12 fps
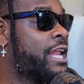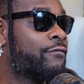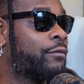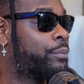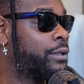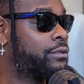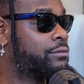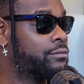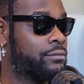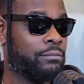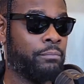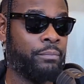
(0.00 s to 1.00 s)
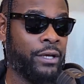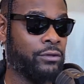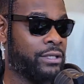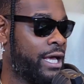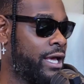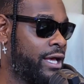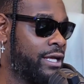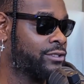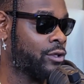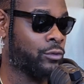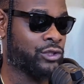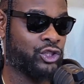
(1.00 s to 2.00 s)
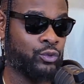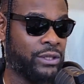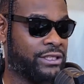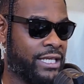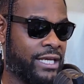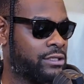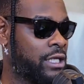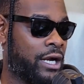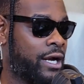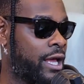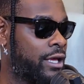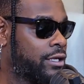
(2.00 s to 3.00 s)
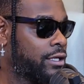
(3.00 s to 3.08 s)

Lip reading: never put belt ass or switched ass, none of that.